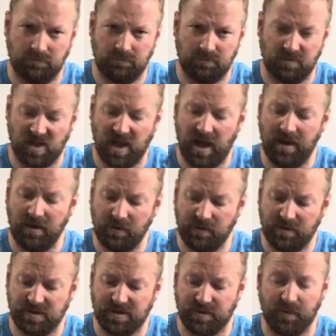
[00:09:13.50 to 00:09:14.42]

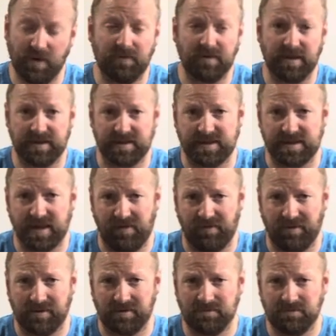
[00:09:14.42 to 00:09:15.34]
Taylor Swift at
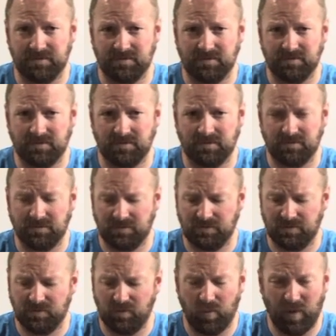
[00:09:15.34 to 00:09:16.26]
7.
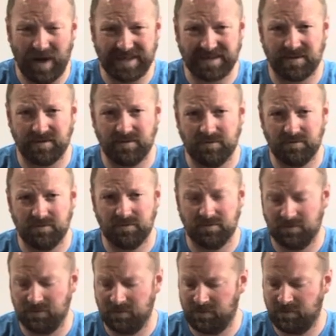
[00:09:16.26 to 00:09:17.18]
What?
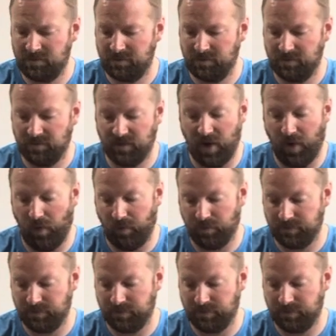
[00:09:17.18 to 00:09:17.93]
No.